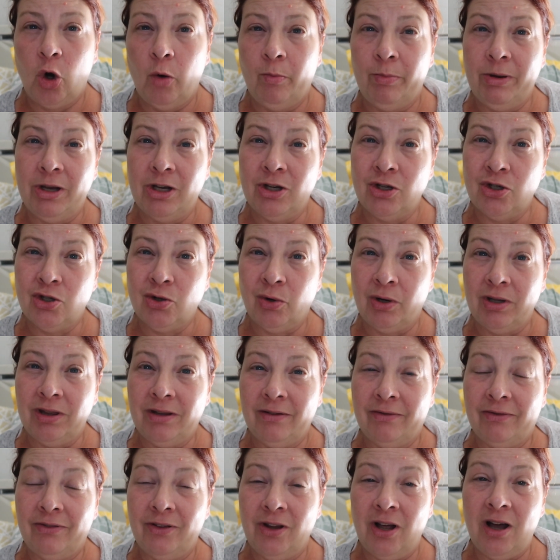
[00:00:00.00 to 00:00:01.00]
Hope you
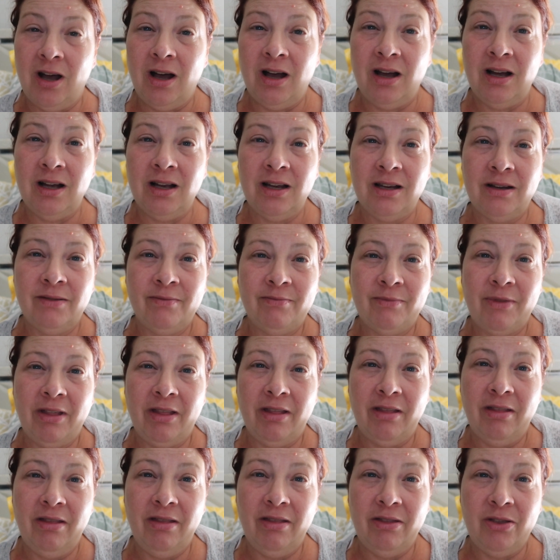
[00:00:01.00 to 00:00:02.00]
enjoyed the vlog.
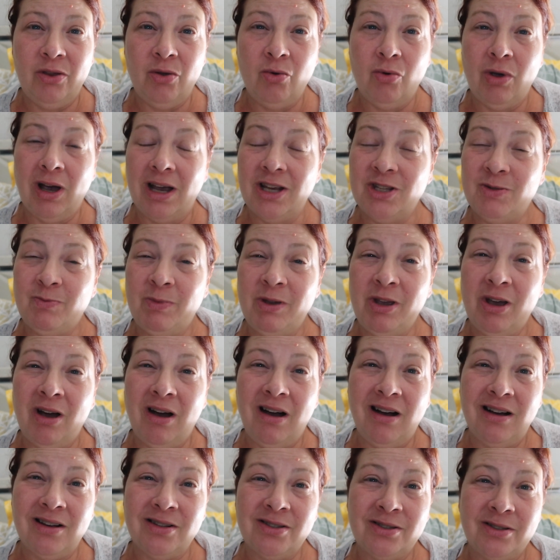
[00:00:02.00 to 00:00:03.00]
You guys be
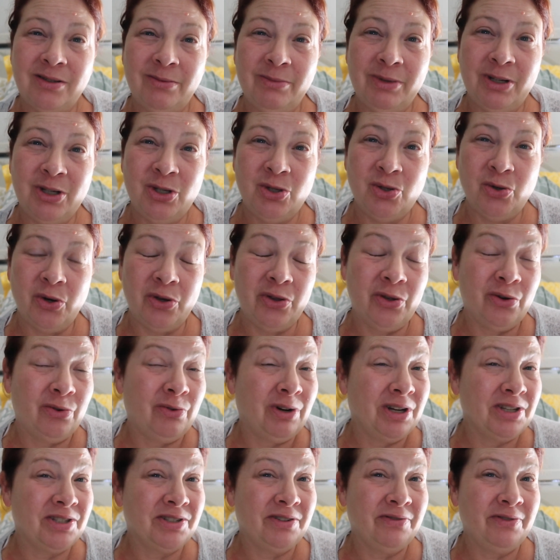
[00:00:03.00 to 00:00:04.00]
awesome. Enjoy the
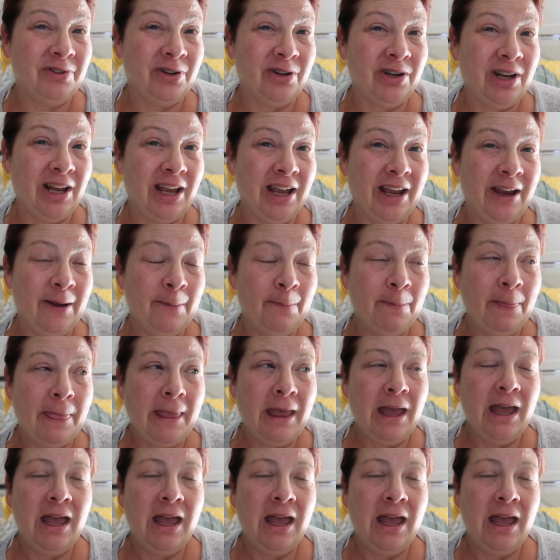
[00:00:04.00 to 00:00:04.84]
rest of your day.